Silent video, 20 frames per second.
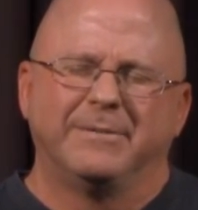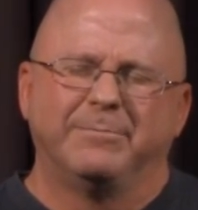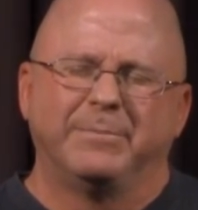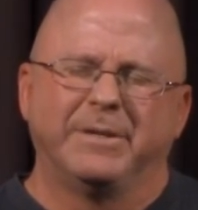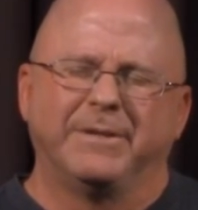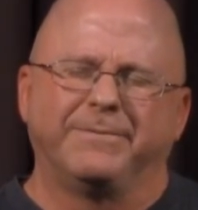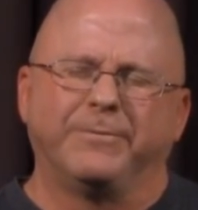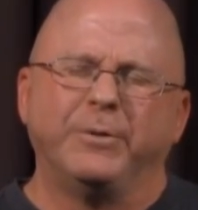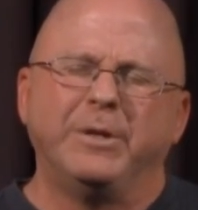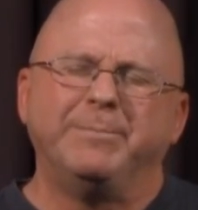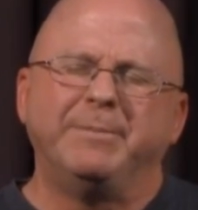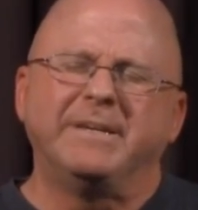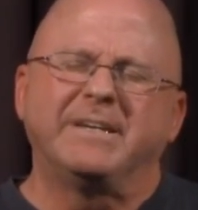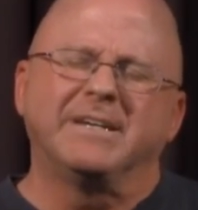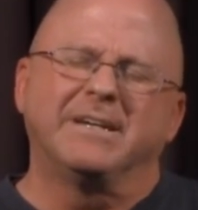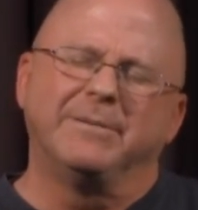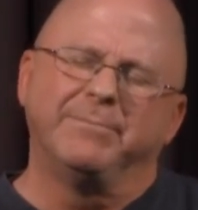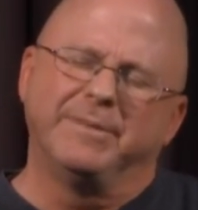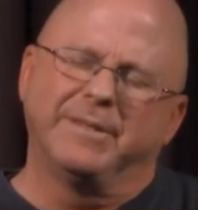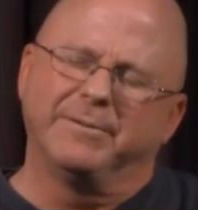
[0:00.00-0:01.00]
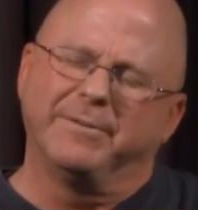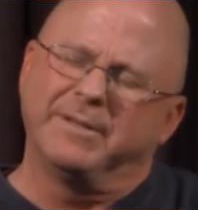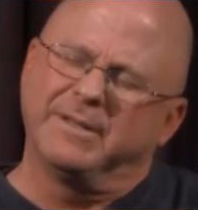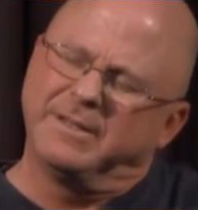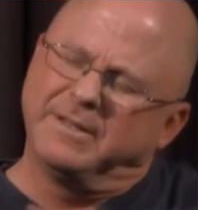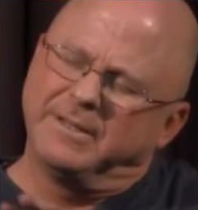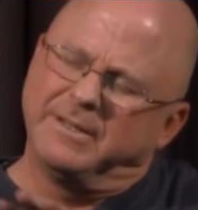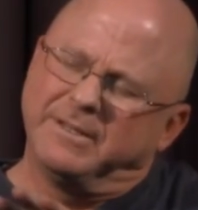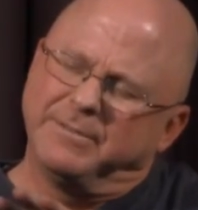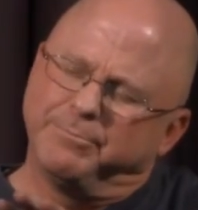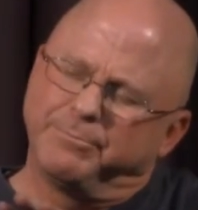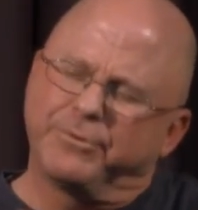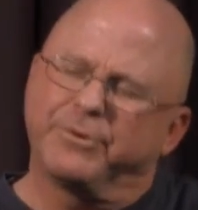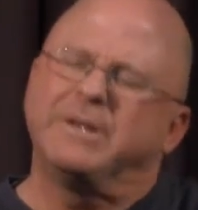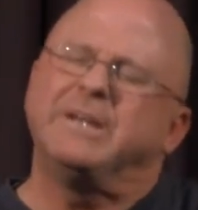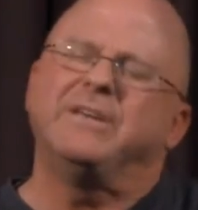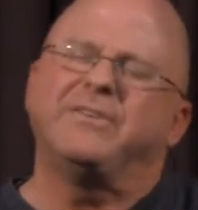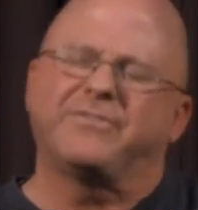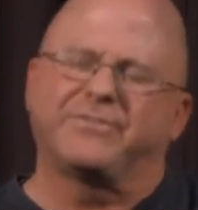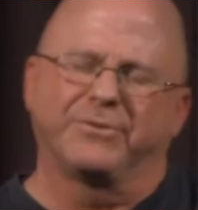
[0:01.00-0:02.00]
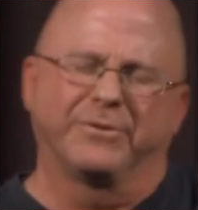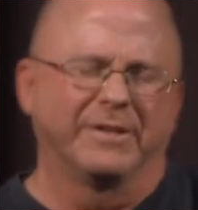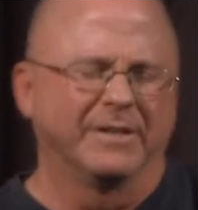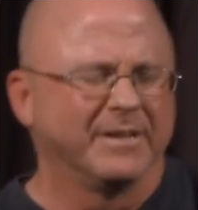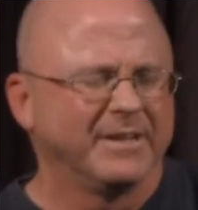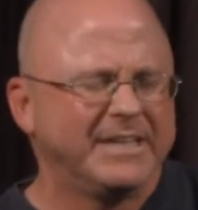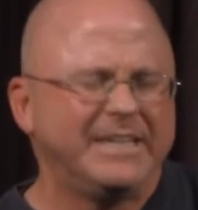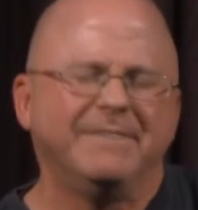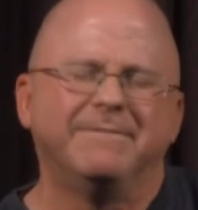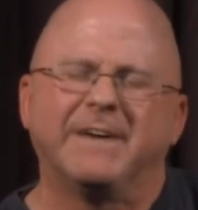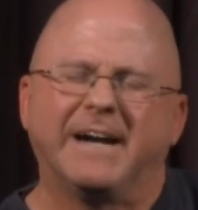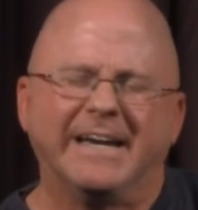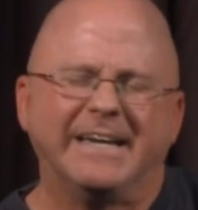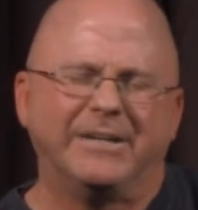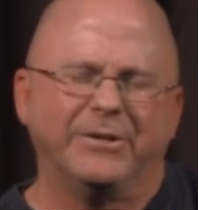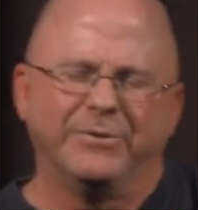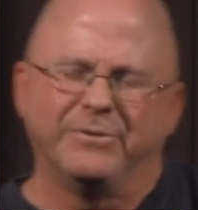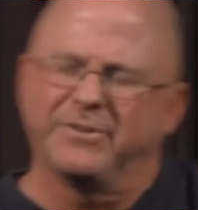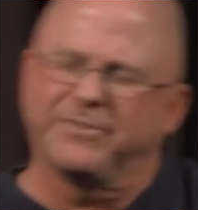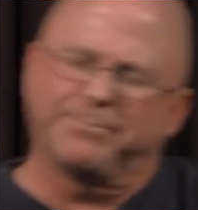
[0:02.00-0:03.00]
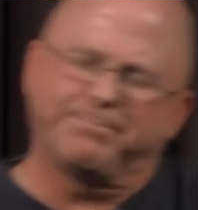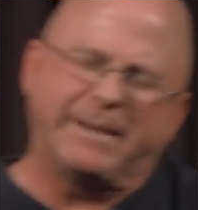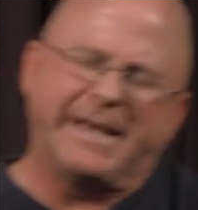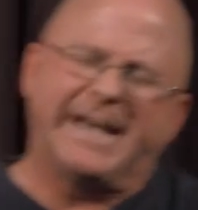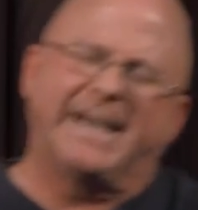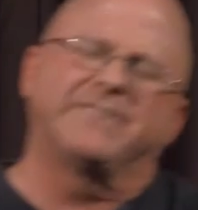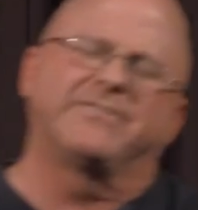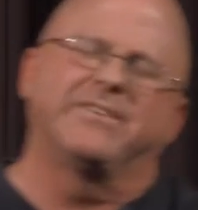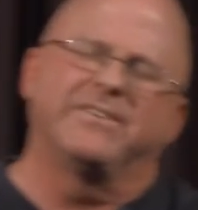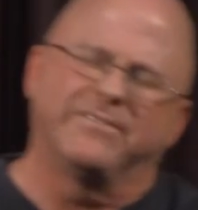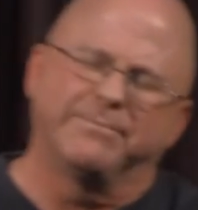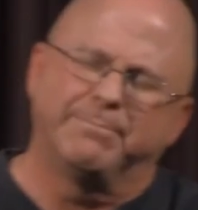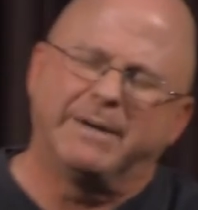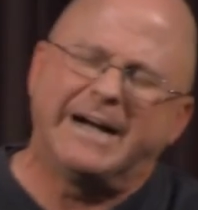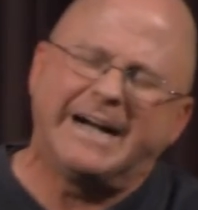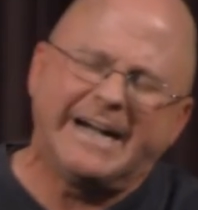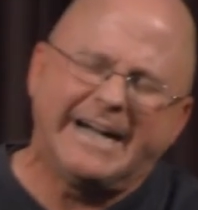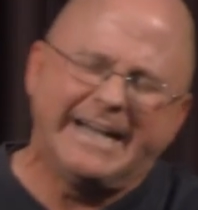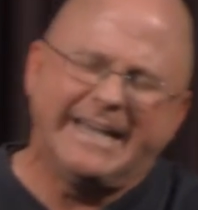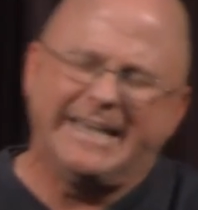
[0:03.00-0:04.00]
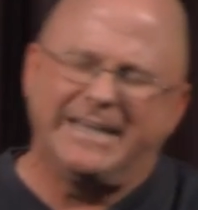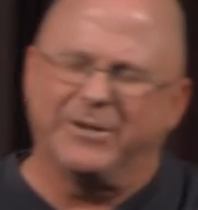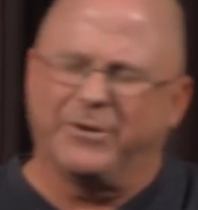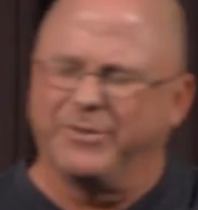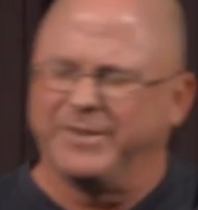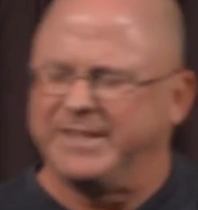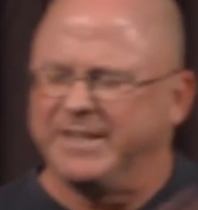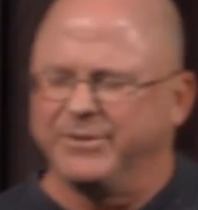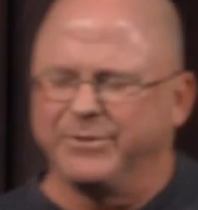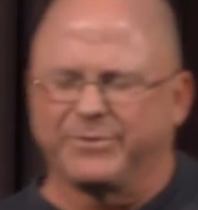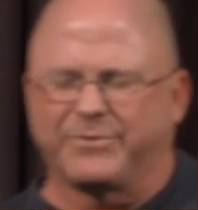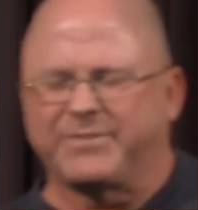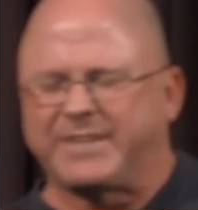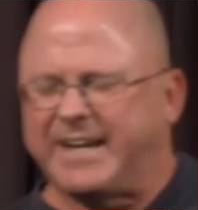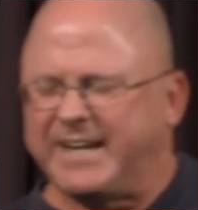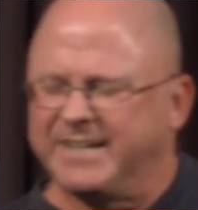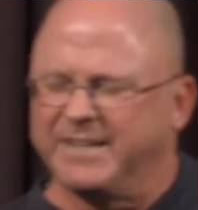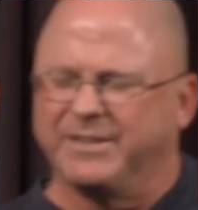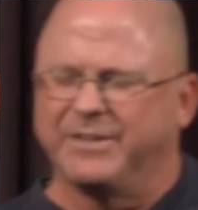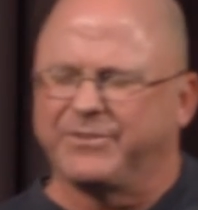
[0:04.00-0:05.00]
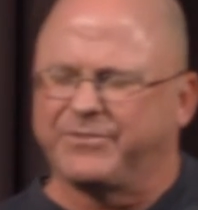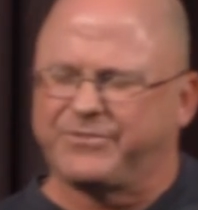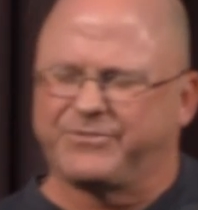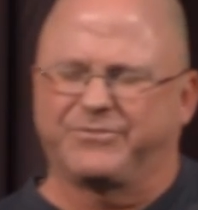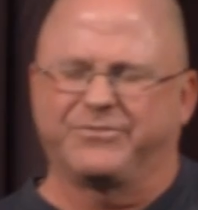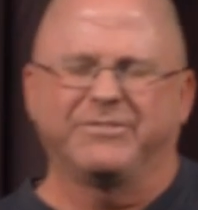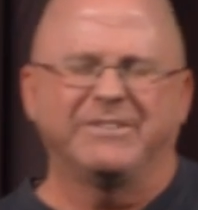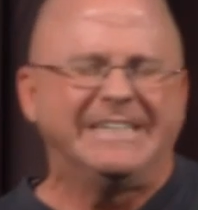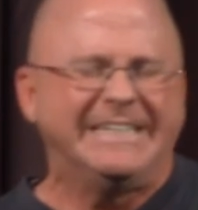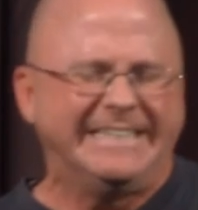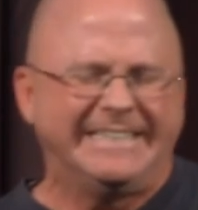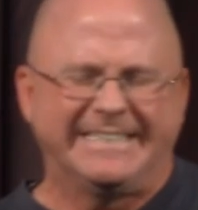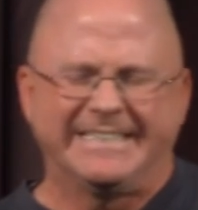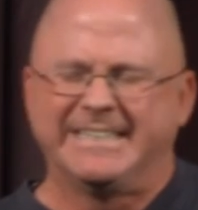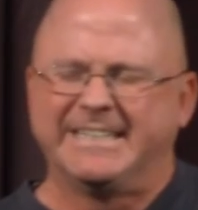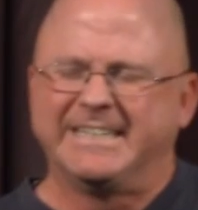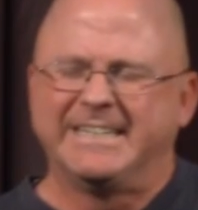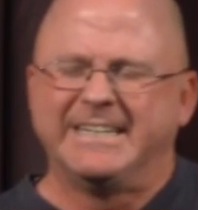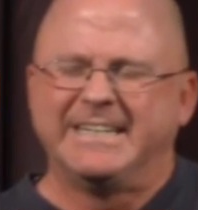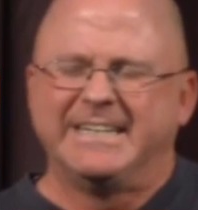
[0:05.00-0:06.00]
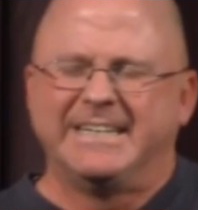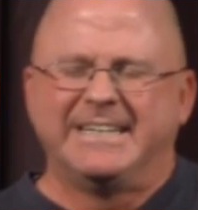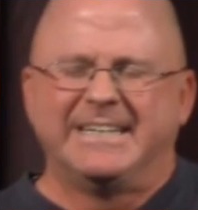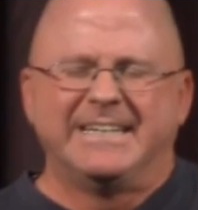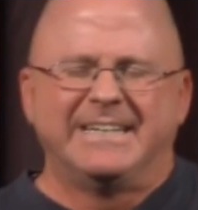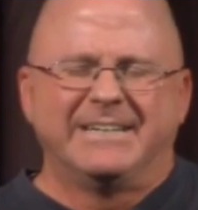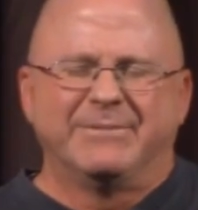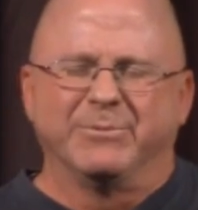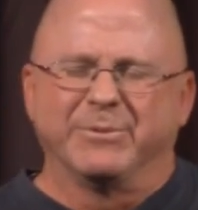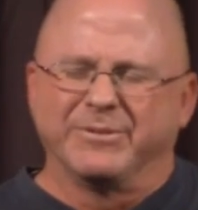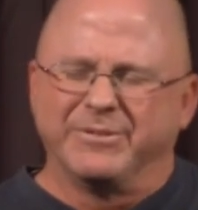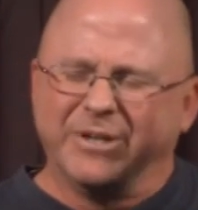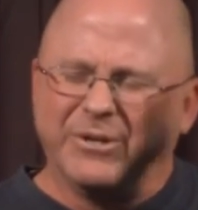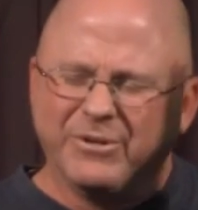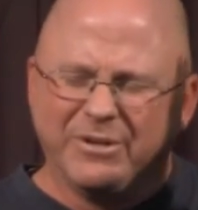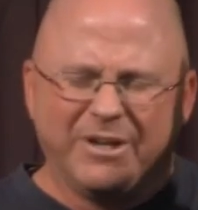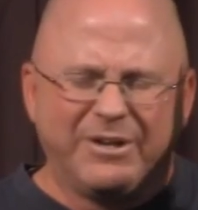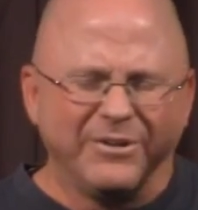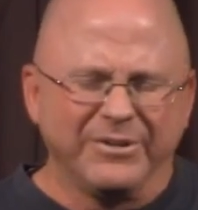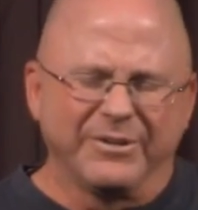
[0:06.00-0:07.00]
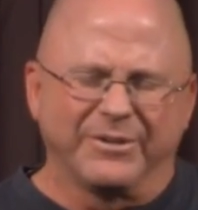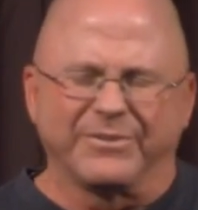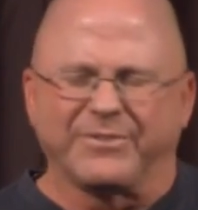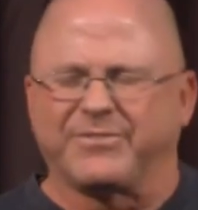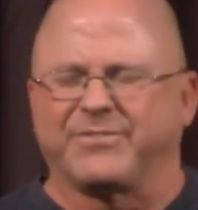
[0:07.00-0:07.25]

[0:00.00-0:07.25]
But if we become the priest or the Levite who just passes by on the other side of the street, we're no longer